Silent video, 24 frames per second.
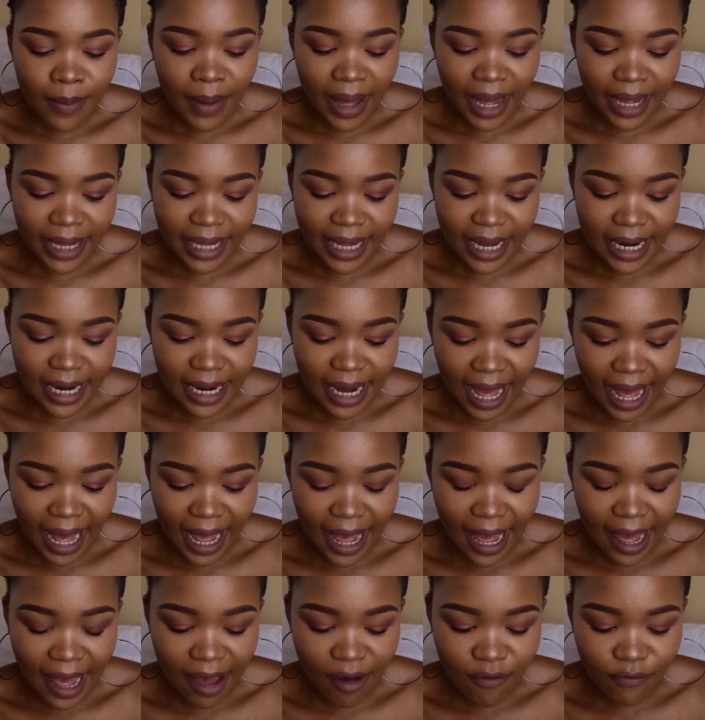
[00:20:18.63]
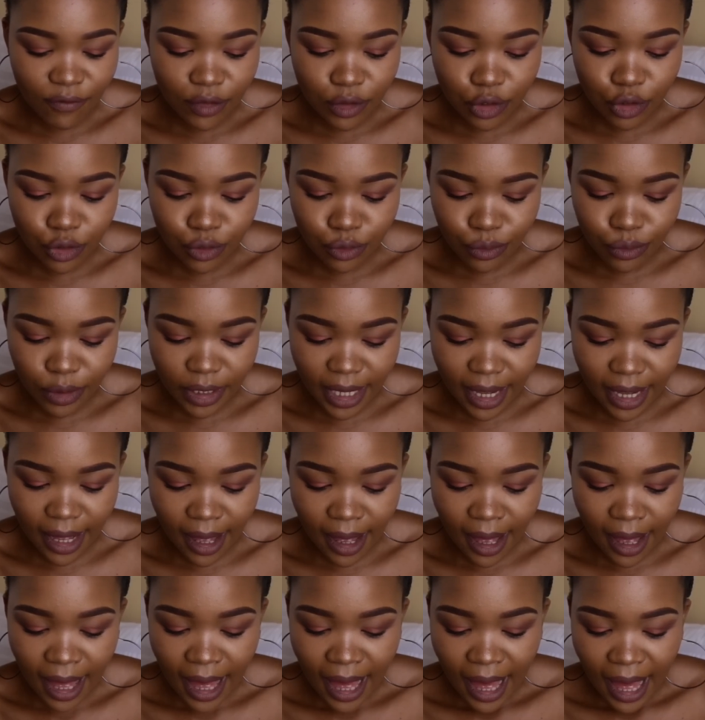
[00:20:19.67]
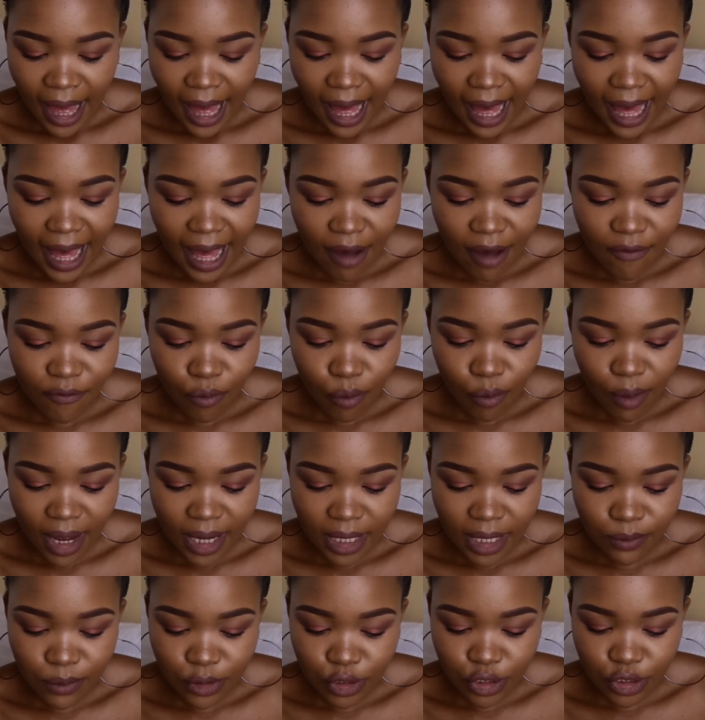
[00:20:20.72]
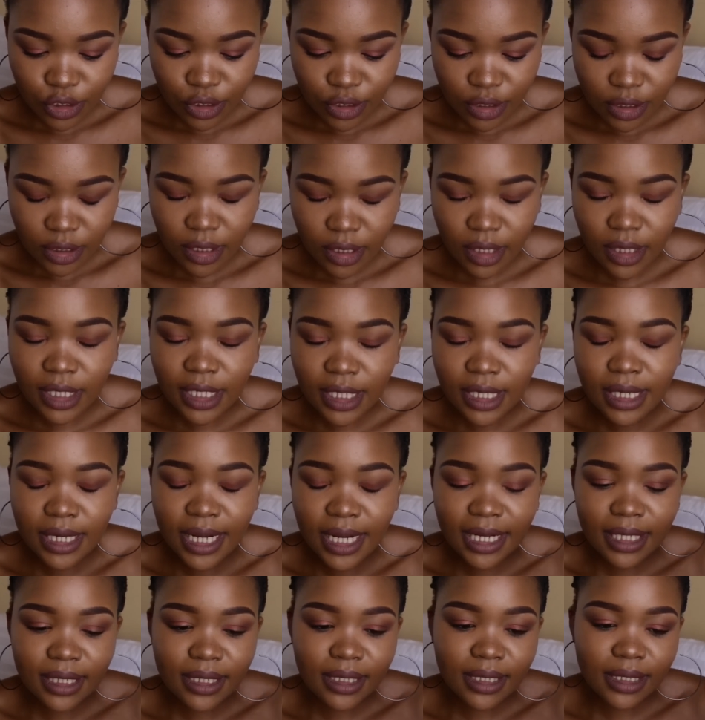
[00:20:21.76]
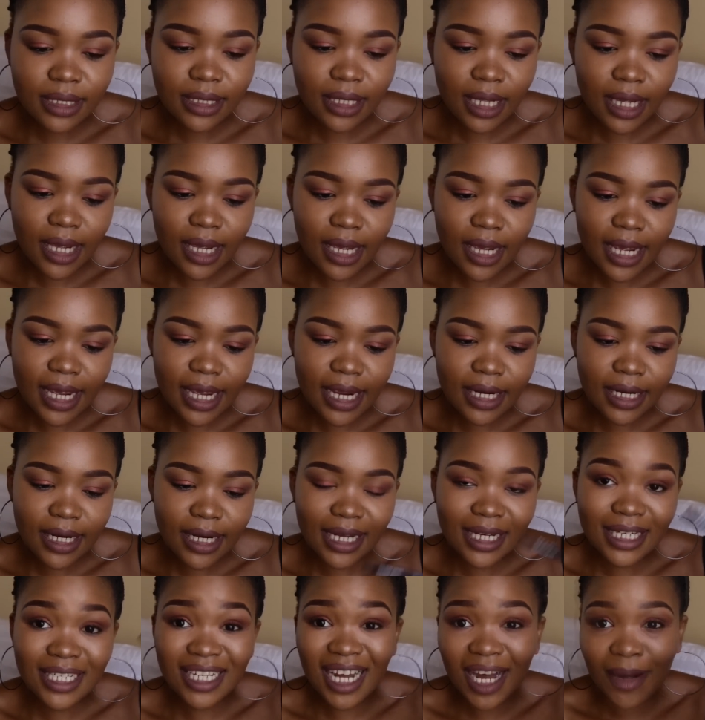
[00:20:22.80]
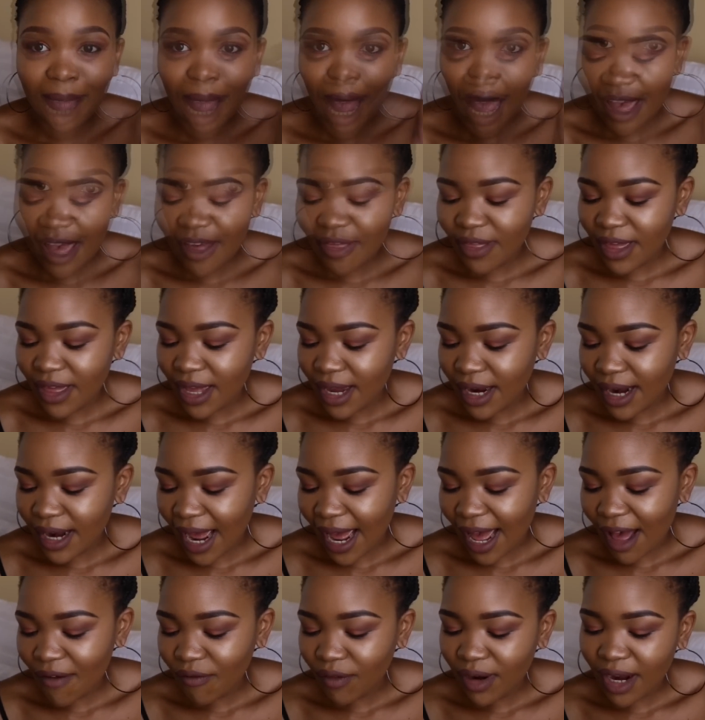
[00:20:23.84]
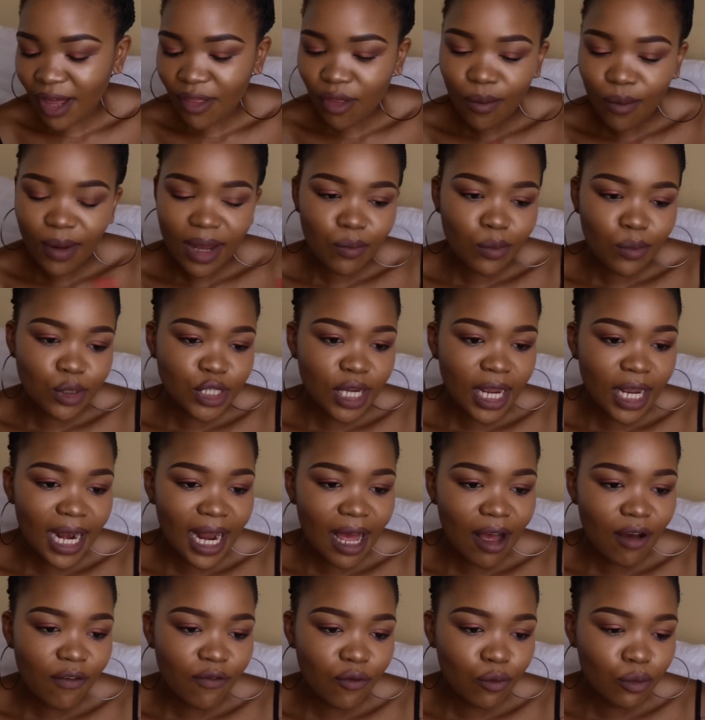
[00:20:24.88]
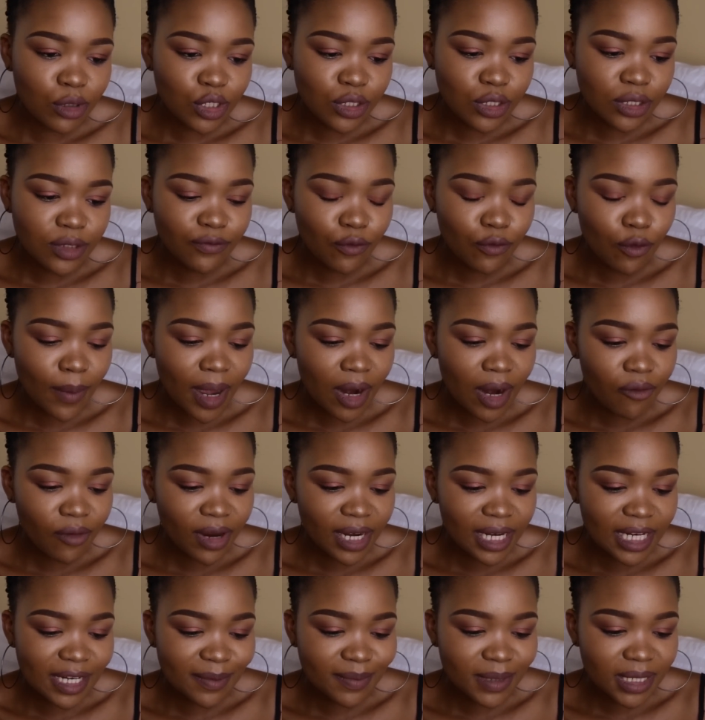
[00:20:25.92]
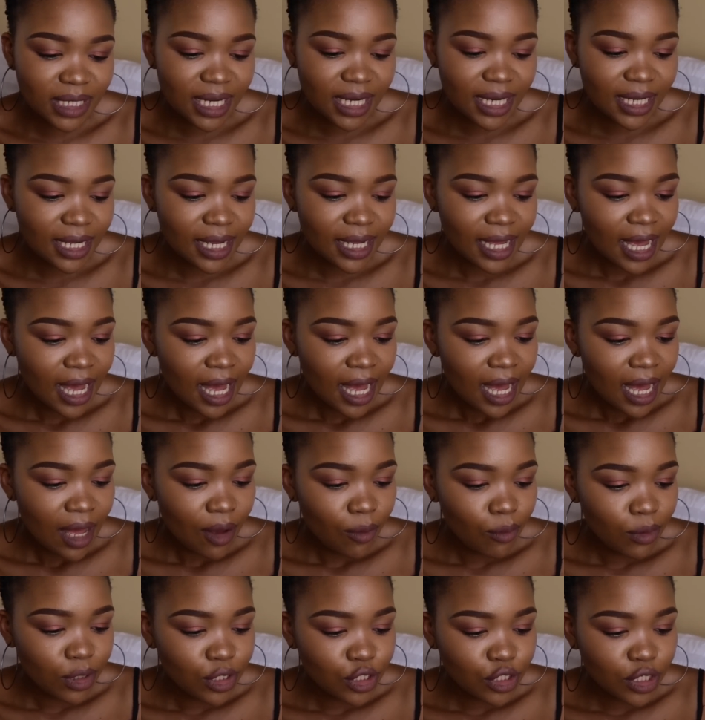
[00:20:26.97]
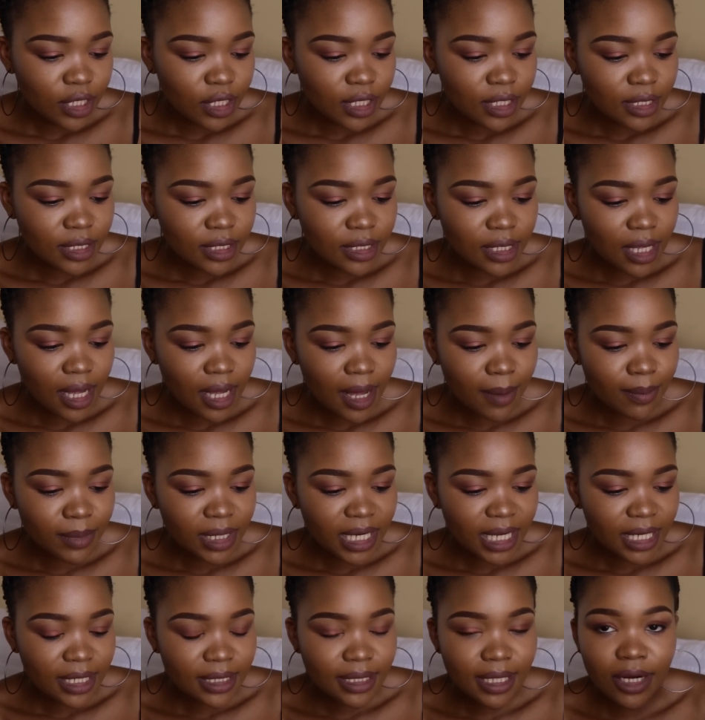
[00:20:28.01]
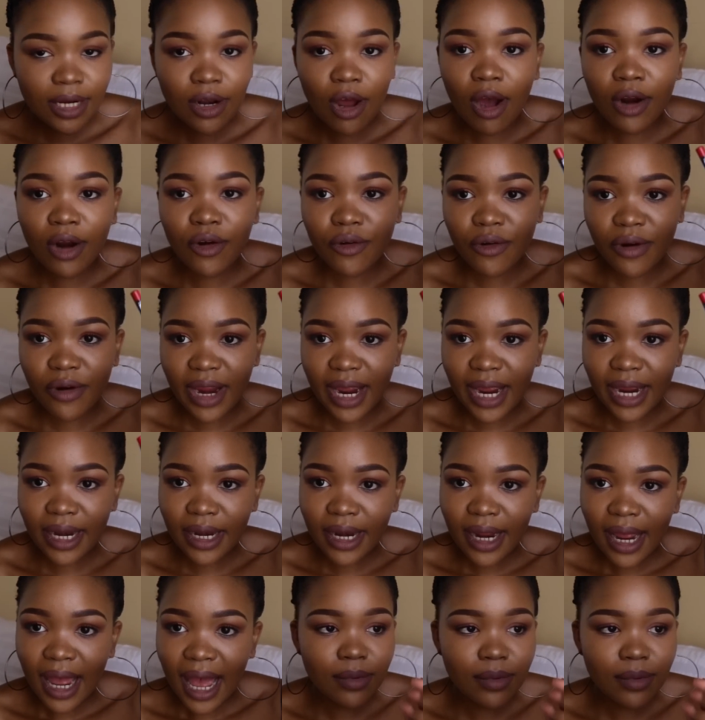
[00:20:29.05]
Again, I have two here. I have one which is the NYX in dark brown, and then I have another one which I love, which is for my red lipstick, which is NYX in hot red.